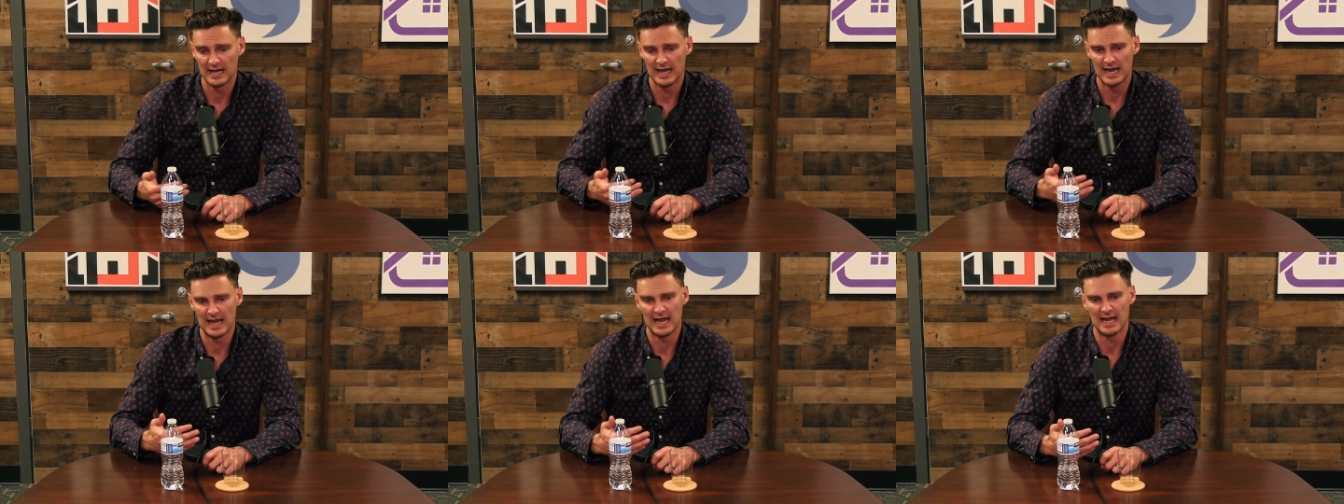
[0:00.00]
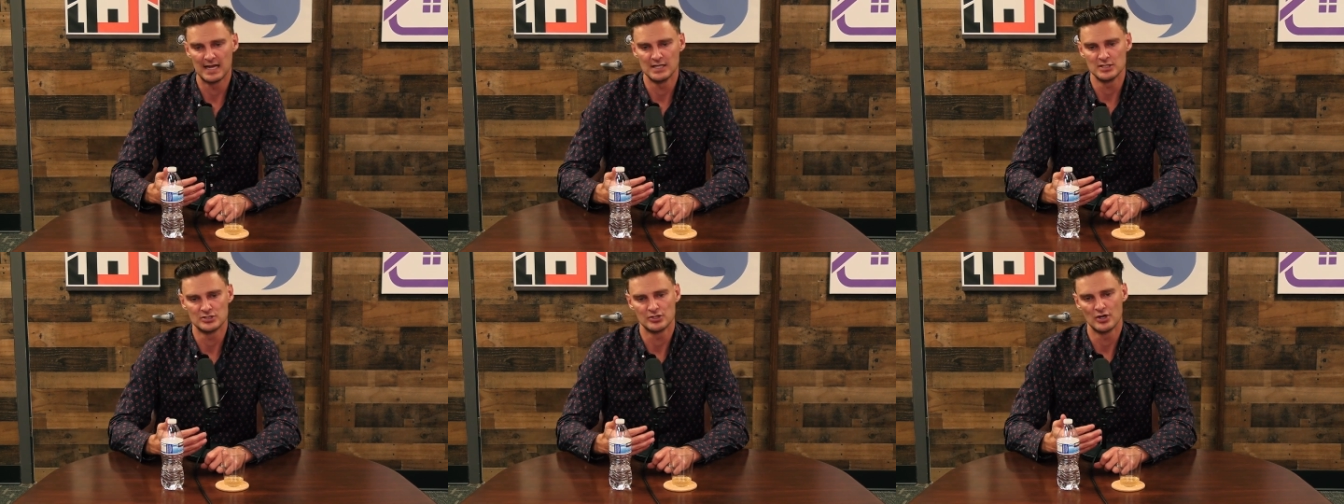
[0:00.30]

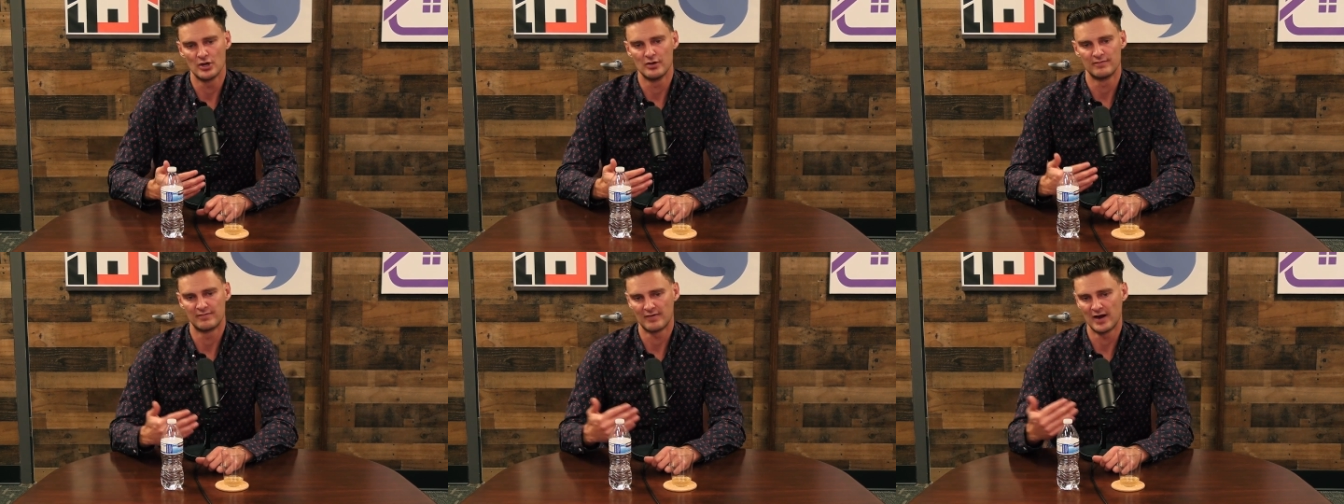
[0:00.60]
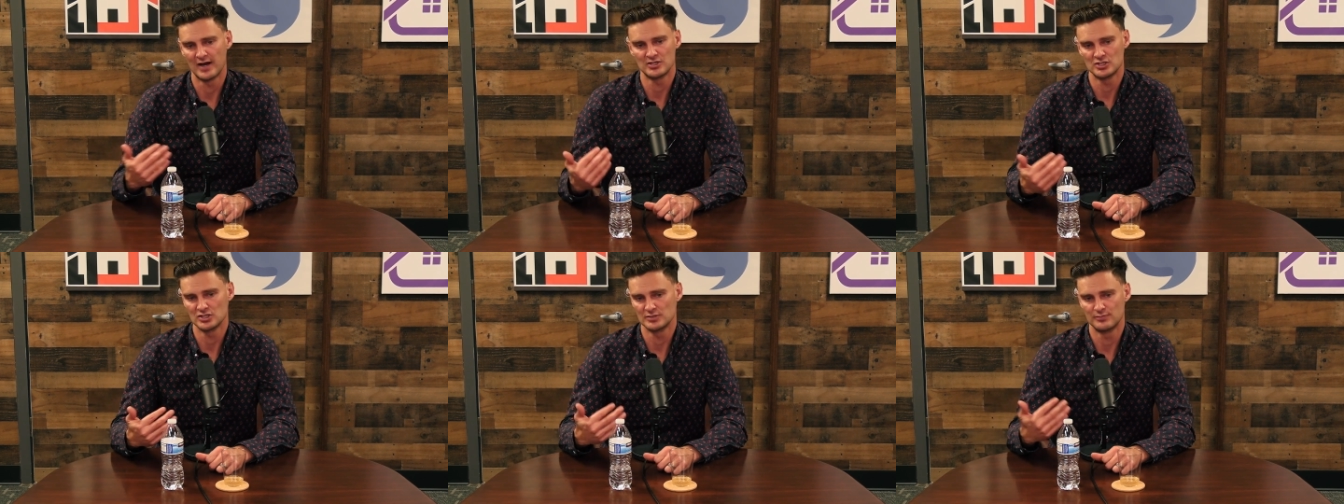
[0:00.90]
And so
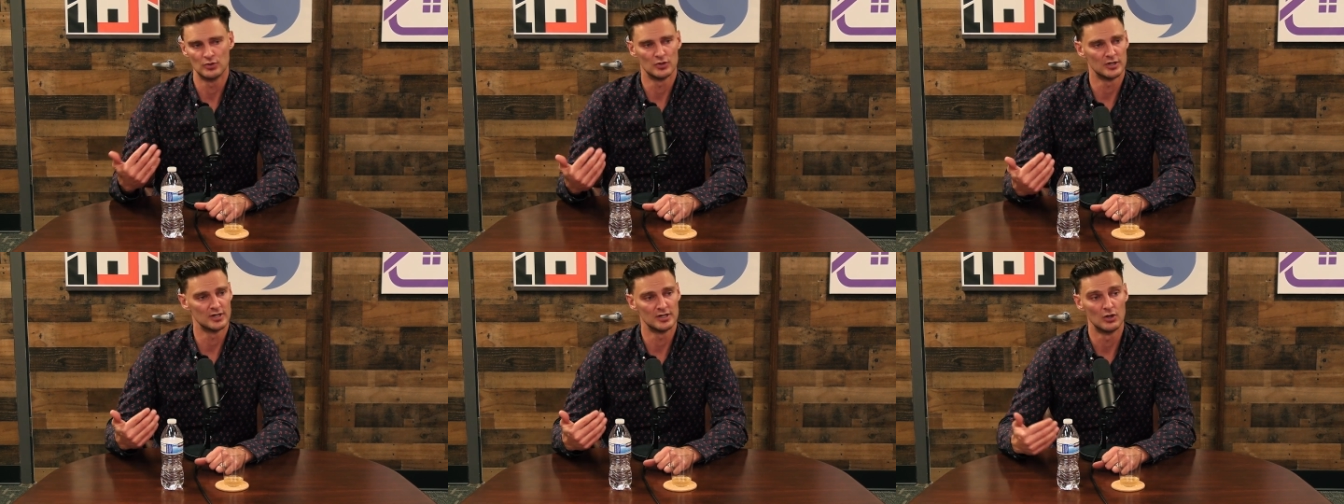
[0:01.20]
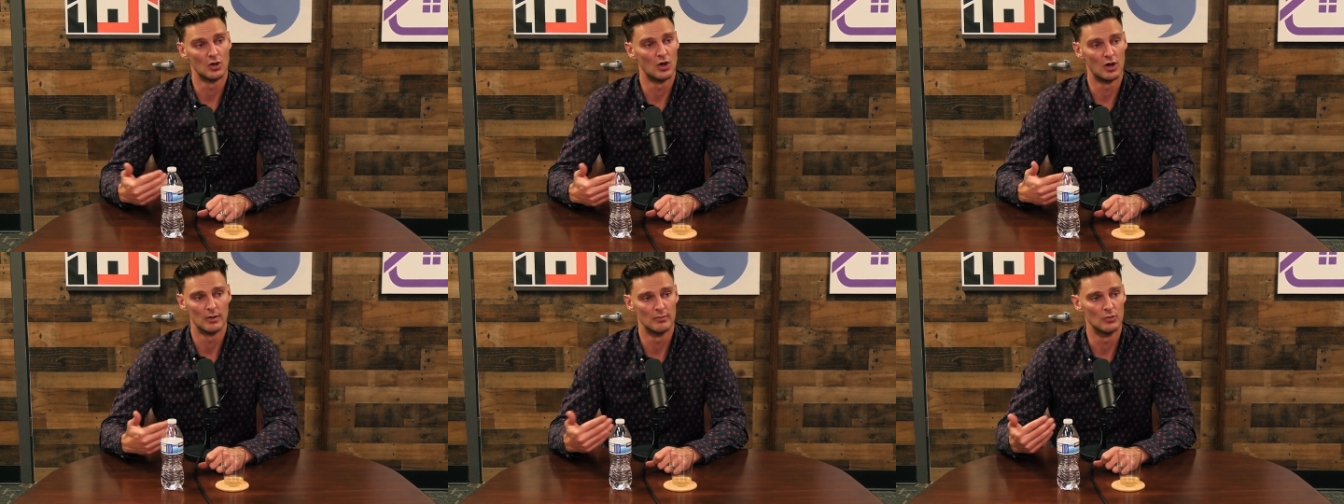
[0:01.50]
Frank just bought a
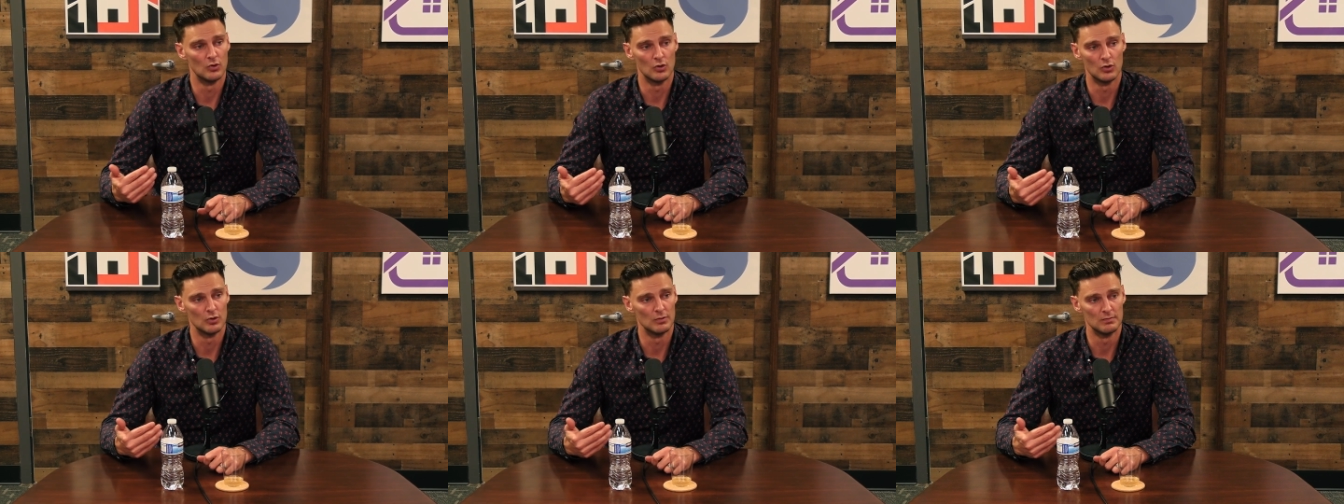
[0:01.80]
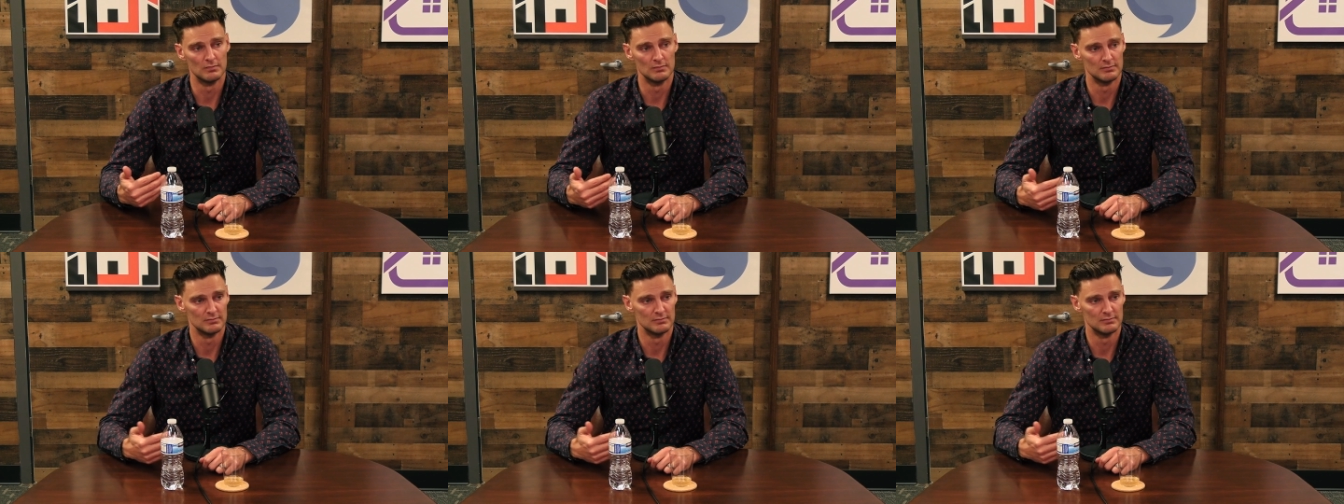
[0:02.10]
lot more,